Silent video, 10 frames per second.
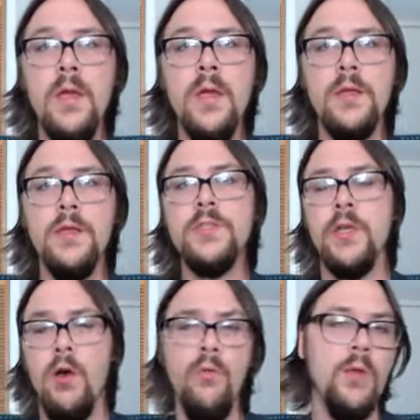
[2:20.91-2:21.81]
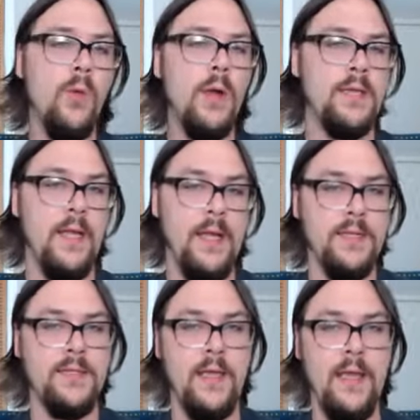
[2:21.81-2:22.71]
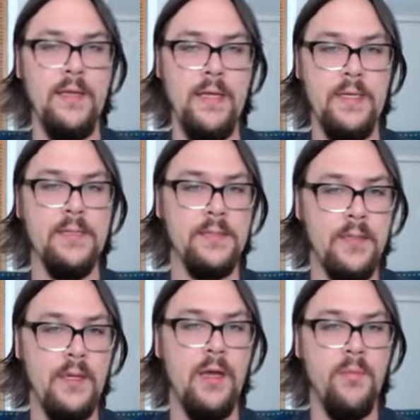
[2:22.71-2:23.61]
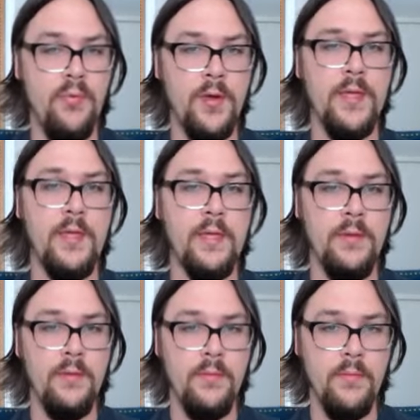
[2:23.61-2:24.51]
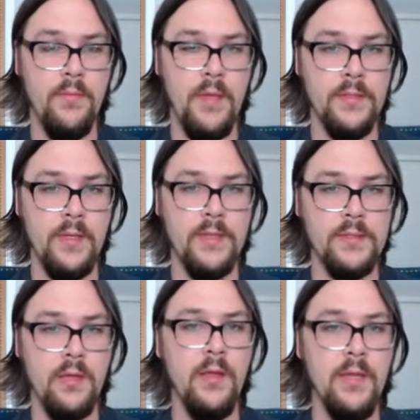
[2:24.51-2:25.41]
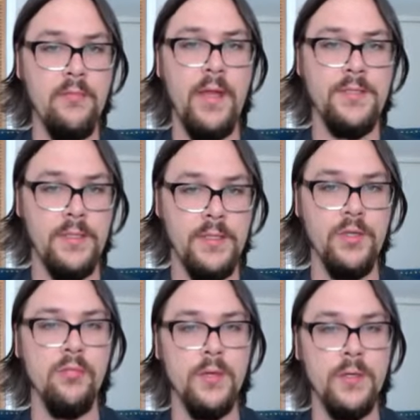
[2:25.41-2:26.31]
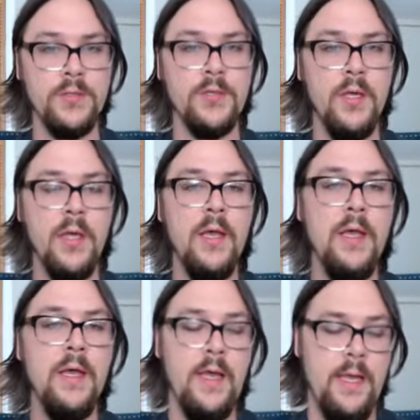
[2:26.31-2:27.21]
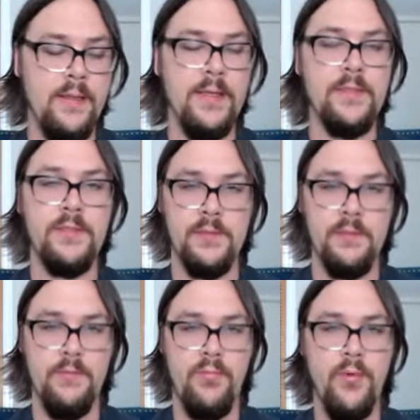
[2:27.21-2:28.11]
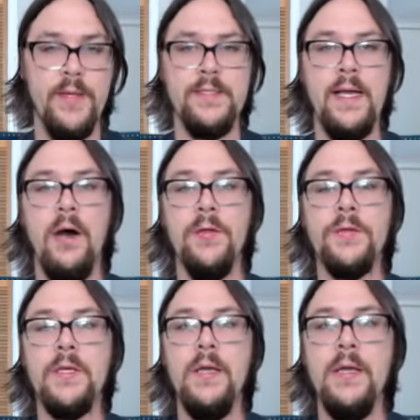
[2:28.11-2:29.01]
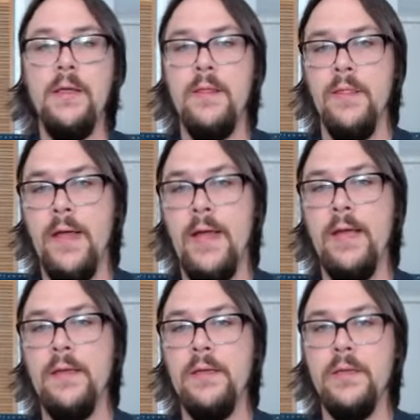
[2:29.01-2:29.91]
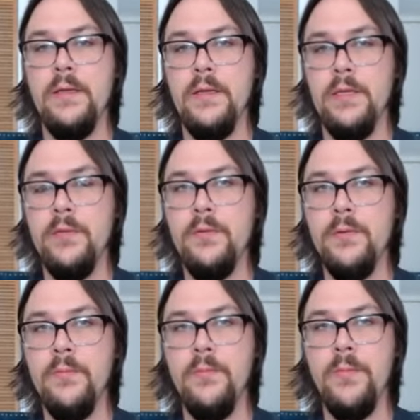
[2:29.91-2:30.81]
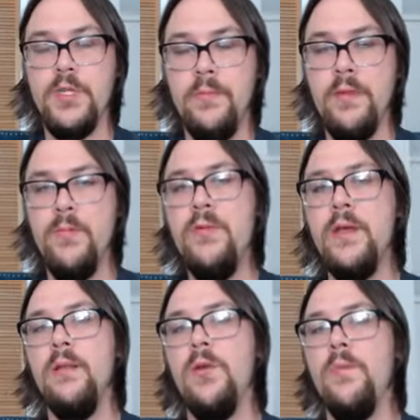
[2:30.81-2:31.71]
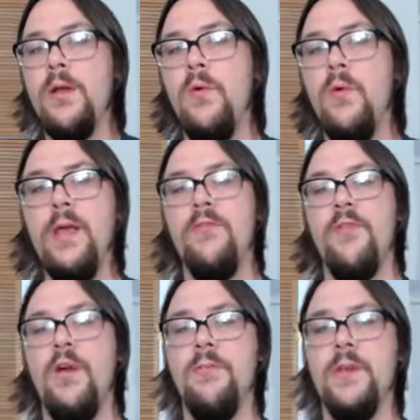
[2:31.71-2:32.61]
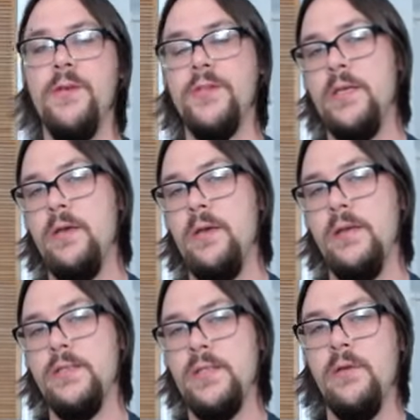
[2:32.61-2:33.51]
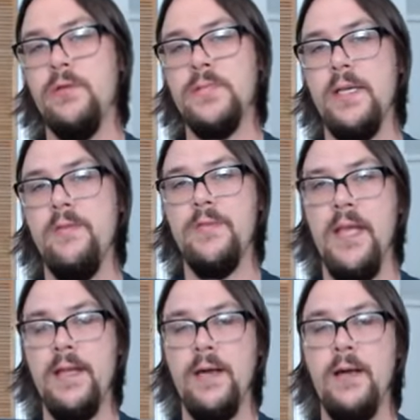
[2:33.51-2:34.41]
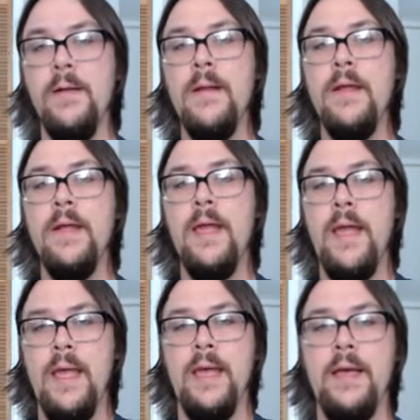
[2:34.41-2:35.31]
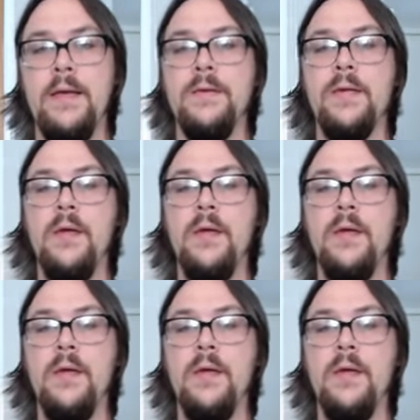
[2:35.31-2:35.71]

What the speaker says: using only one data set is a claim based in hubris. And this points out that we should be moving a little bit away from using a single set of data and